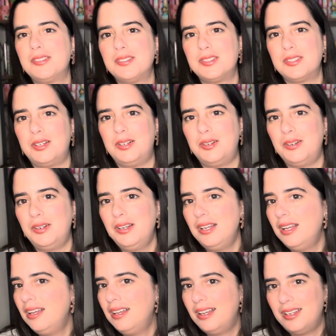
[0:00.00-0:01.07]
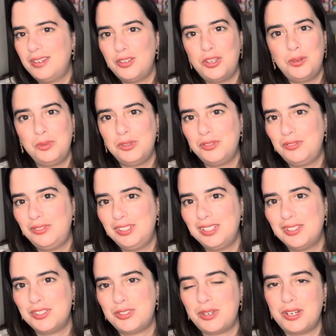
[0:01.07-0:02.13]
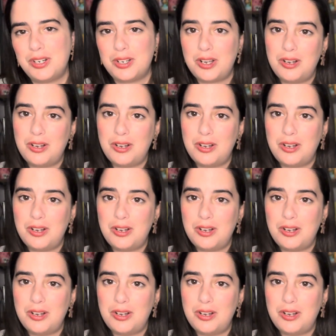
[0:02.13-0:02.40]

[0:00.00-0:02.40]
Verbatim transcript: So another beautifully illustrated